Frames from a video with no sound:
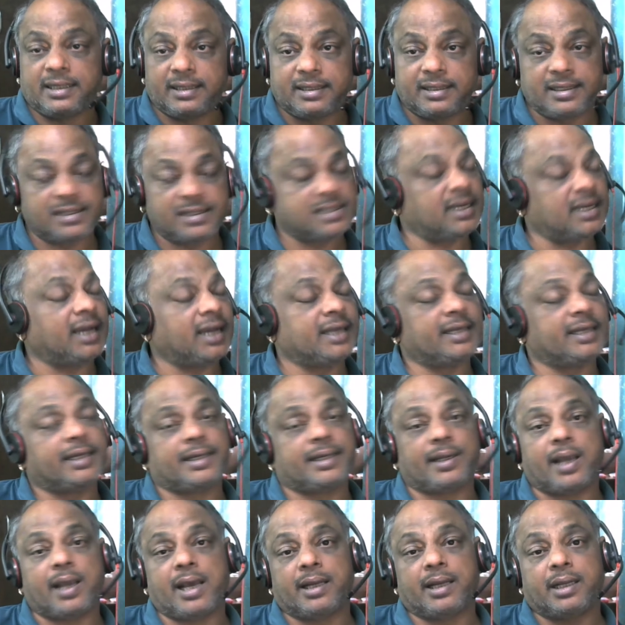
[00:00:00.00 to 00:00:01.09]

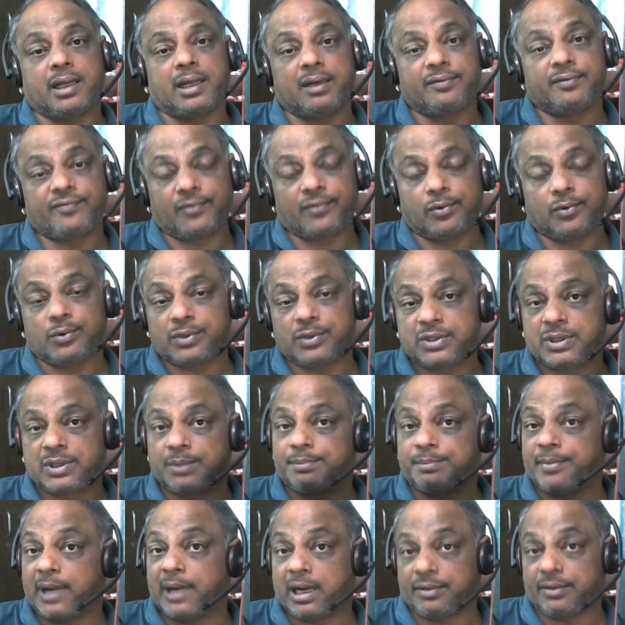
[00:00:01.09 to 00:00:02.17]
decided and enforced
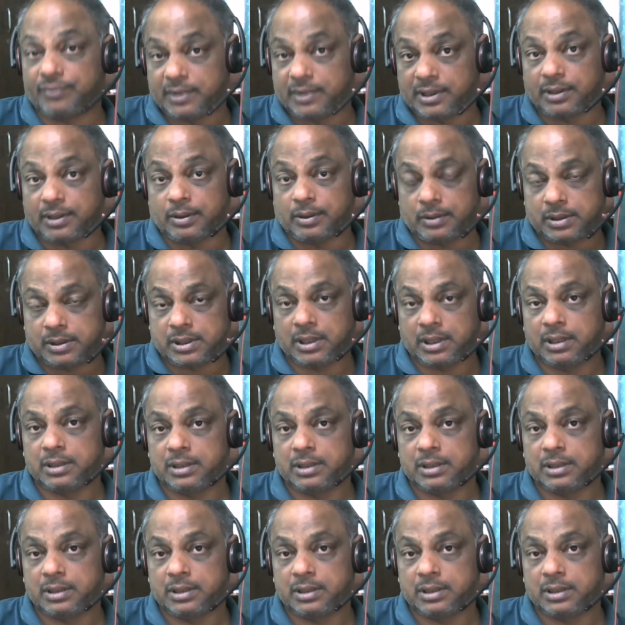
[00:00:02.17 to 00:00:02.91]
by Windows.